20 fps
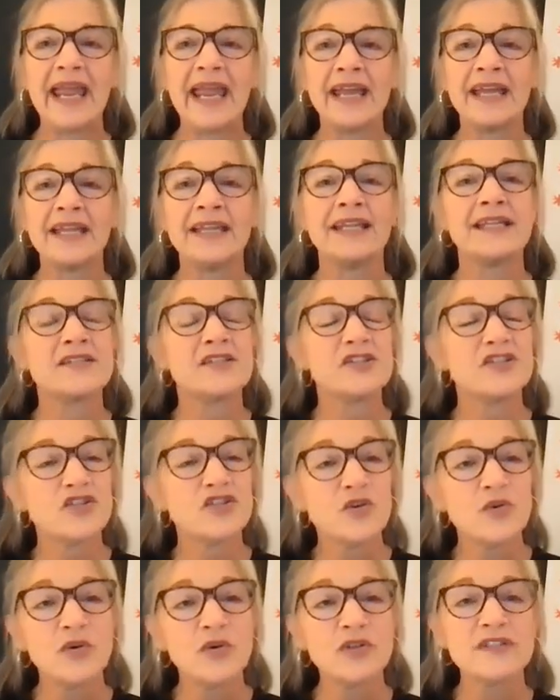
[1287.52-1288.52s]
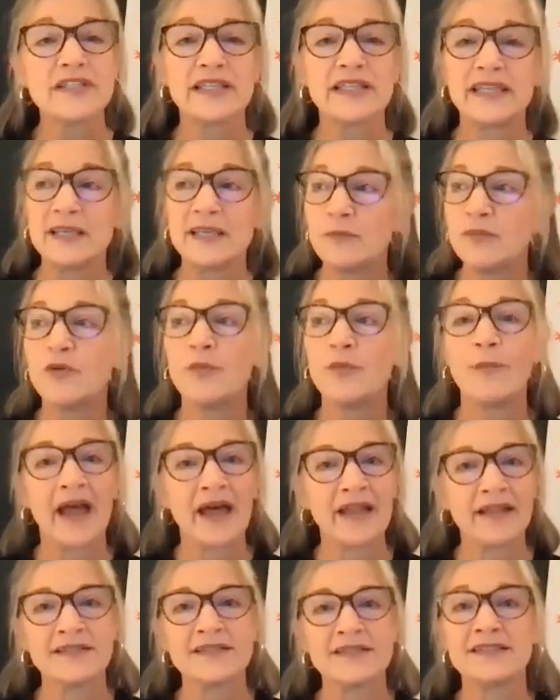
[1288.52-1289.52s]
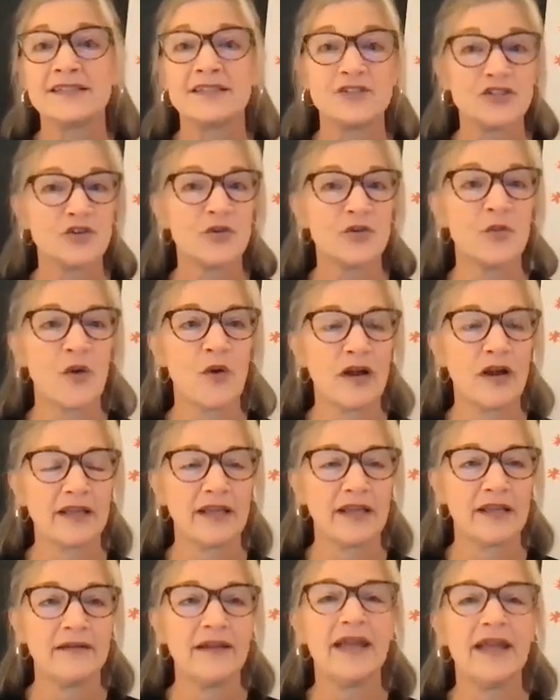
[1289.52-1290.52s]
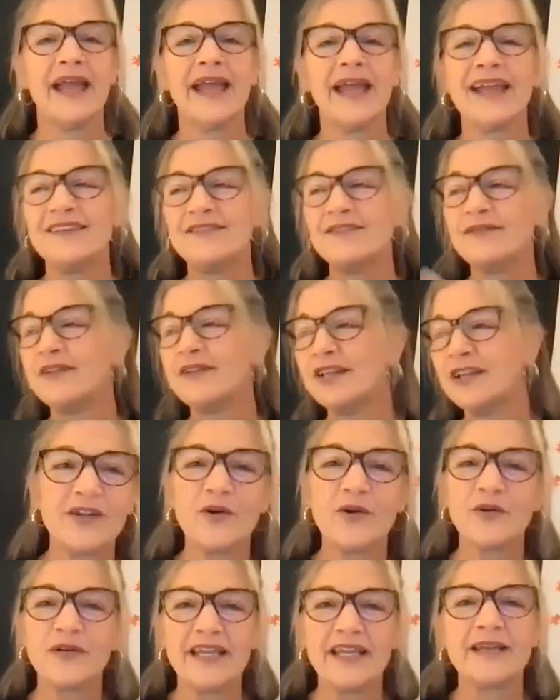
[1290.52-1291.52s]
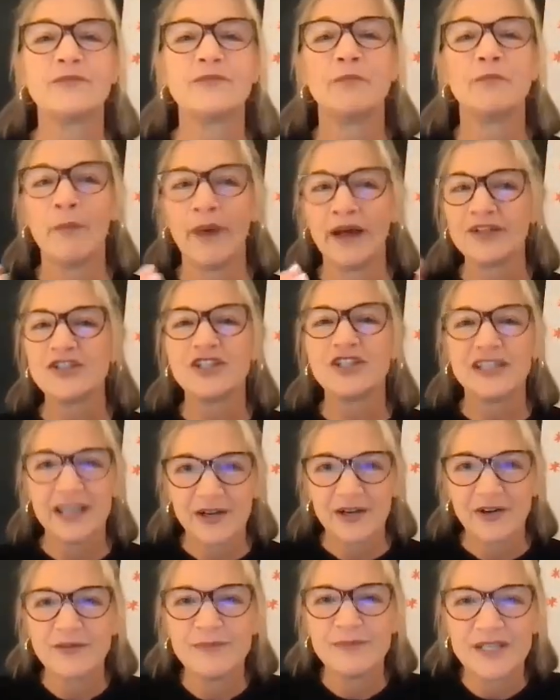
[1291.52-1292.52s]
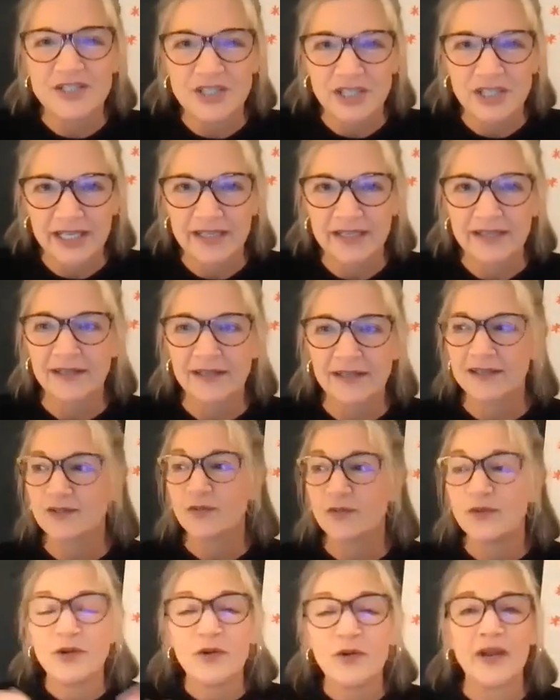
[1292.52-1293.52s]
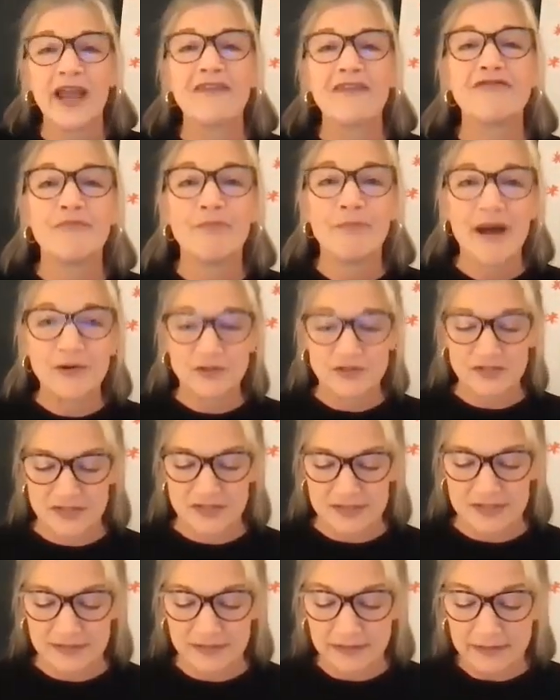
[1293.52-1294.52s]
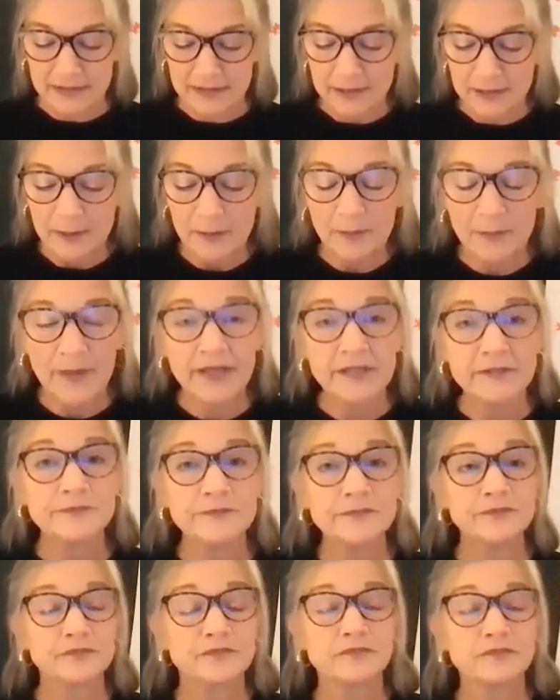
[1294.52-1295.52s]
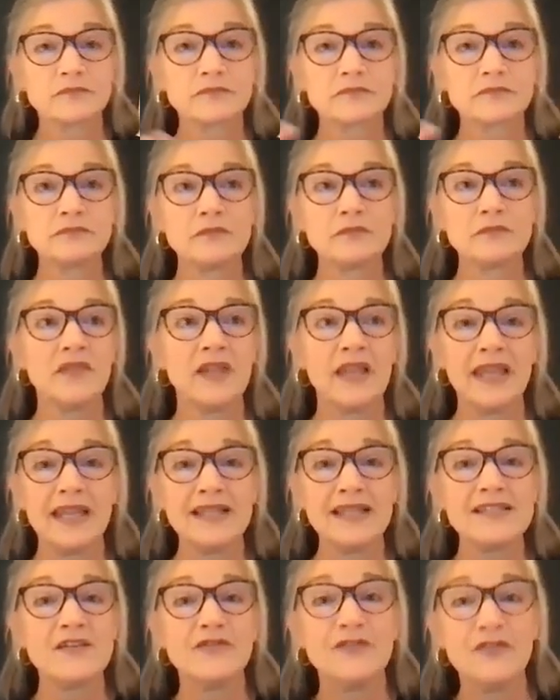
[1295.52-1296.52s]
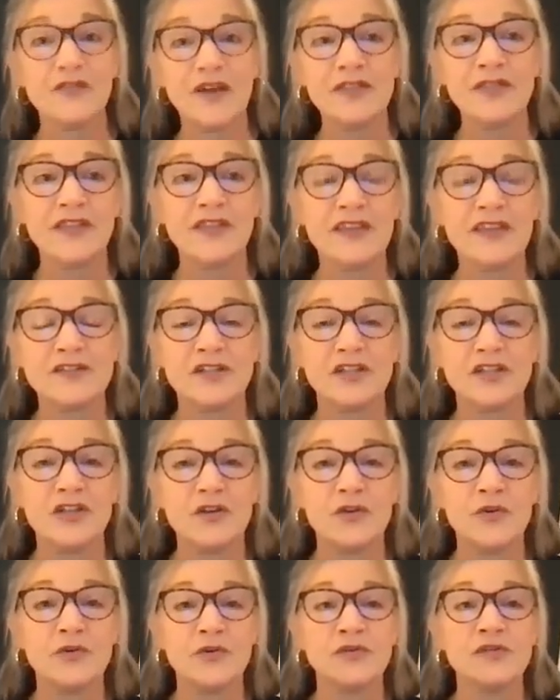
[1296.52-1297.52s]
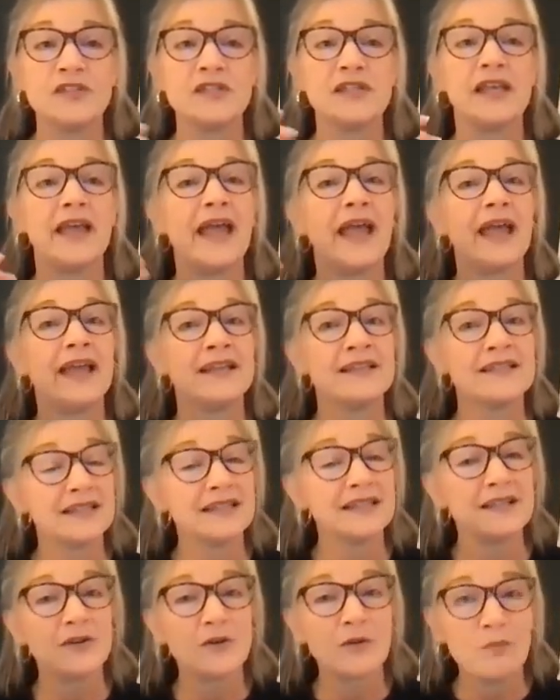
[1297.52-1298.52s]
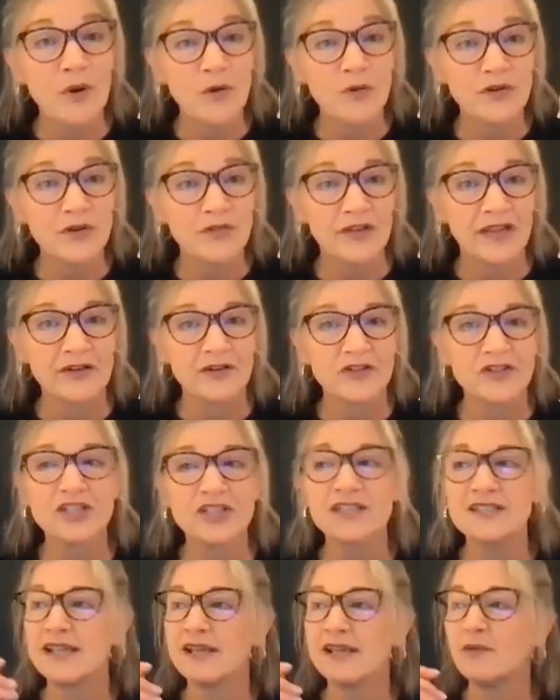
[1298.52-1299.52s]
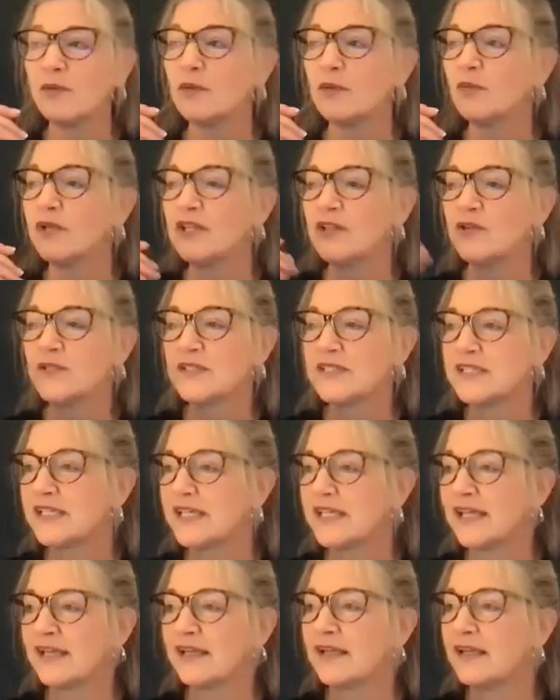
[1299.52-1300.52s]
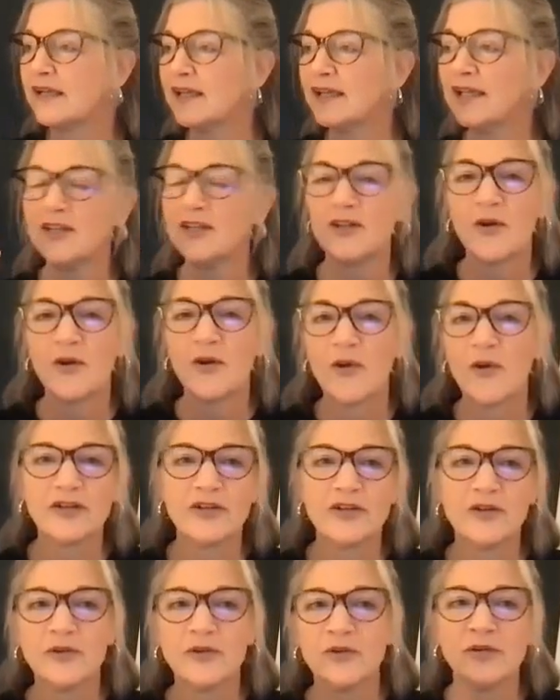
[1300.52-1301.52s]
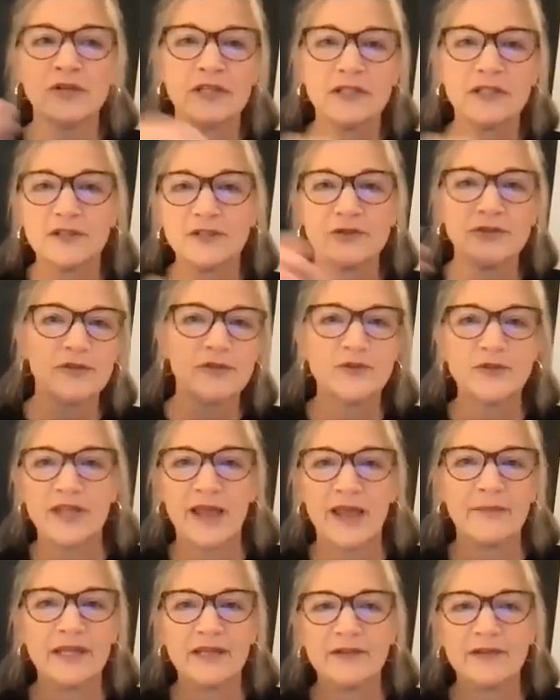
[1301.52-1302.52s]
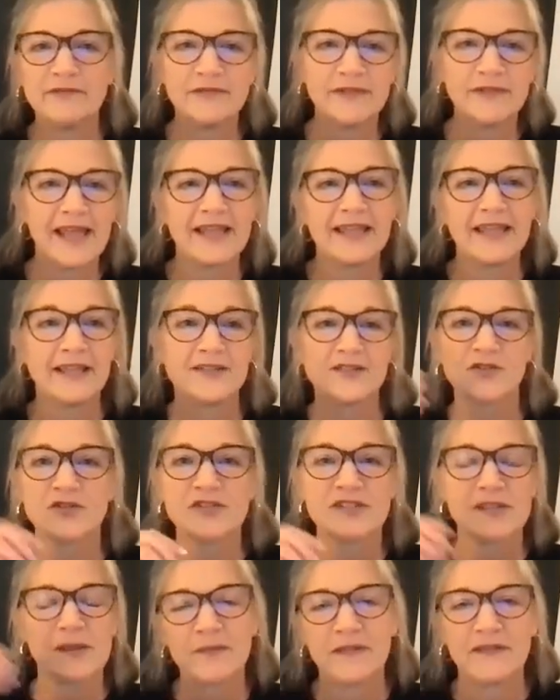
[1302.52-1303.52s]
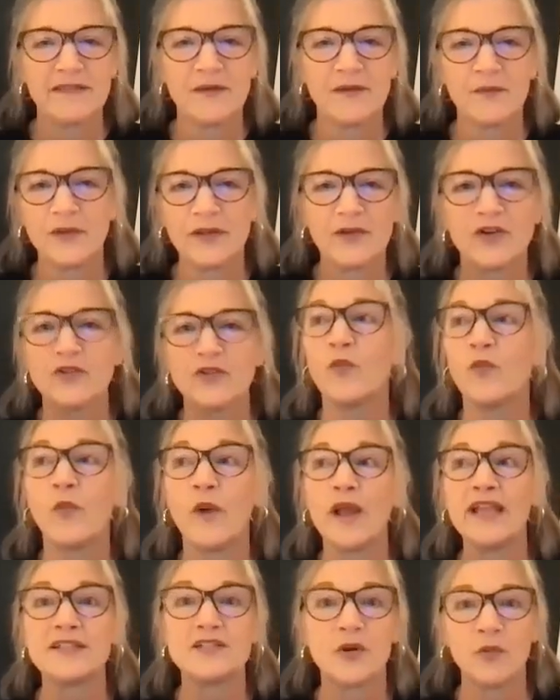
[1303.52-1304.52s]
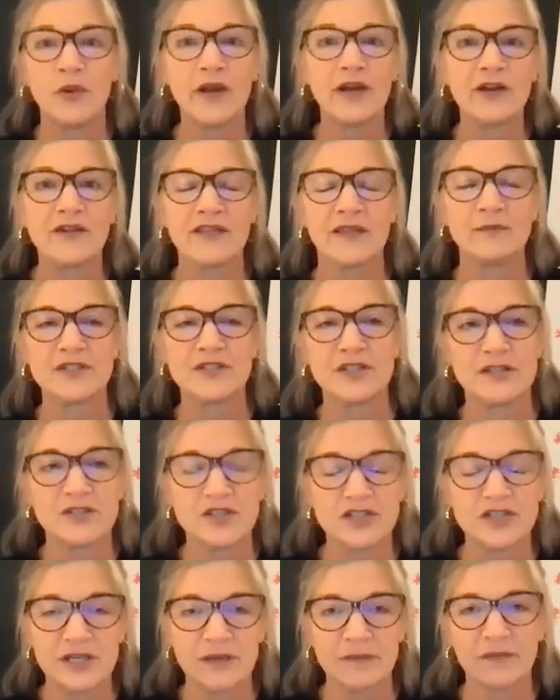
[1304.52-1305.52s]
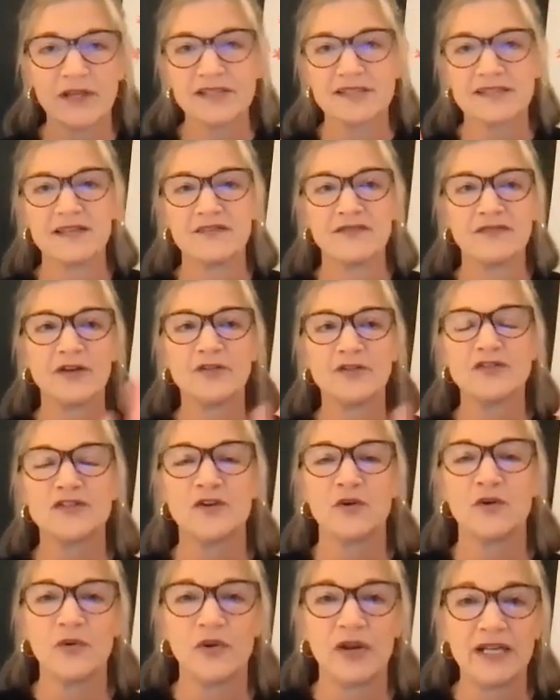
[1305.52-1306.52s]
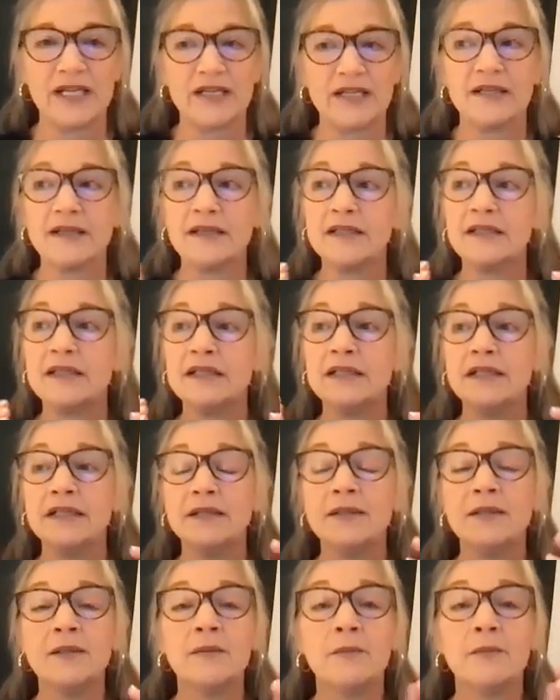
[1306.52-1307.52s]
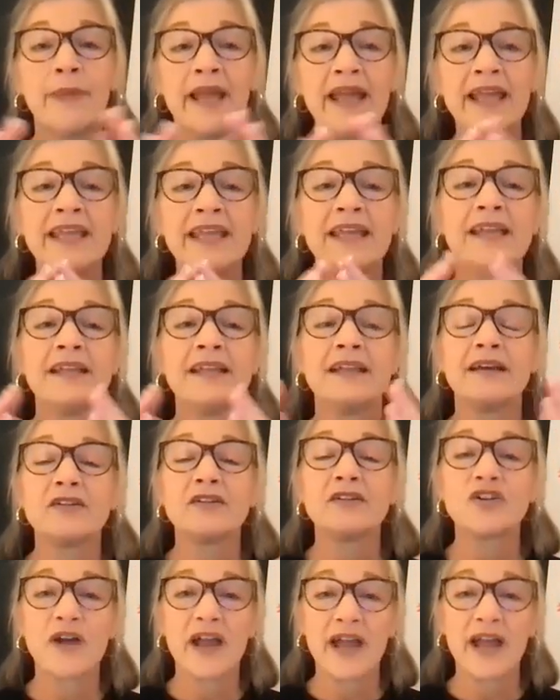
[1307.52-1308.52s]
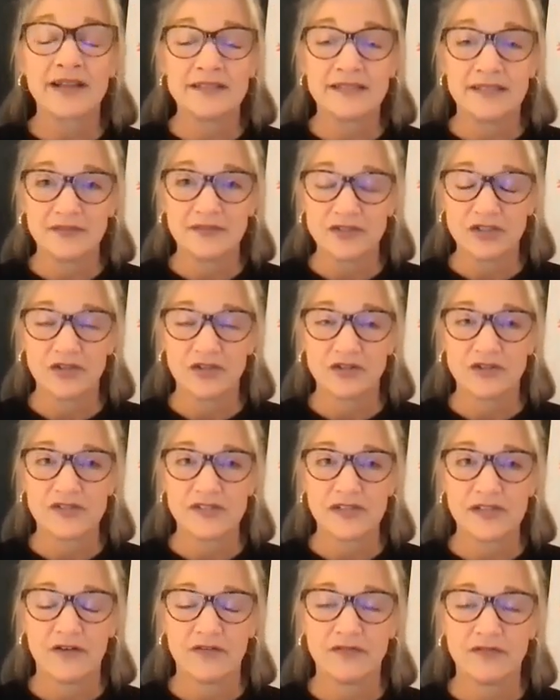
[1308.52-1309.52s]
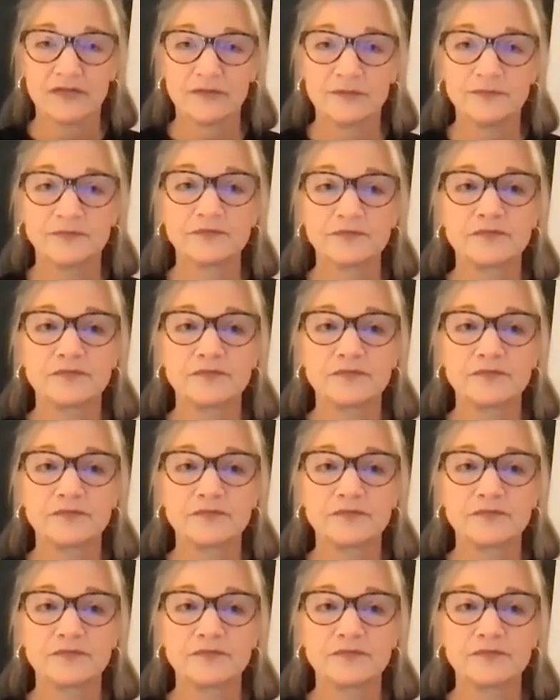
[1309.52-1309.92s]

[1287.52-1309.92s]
And it's a tool to keep you balanced as you're walking. And you don't need it much here in Michigan because we don't have mountains, but it's a fun thing to use. And it's a little motivator, just like when we used to get, our new Lululemon leggings or something that we couldn't wait to wear them to the gym because they felt so great. Make it attractive to yourself